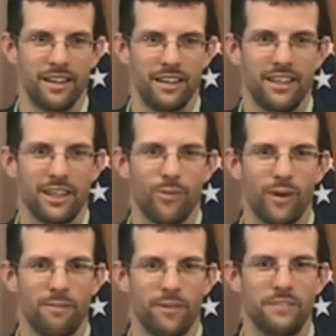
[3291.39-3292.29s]
And think of
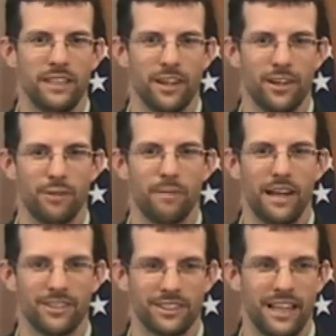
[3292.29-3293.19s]
where 1,500
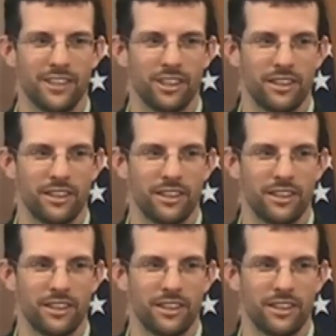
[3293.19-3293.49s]
miles takes you.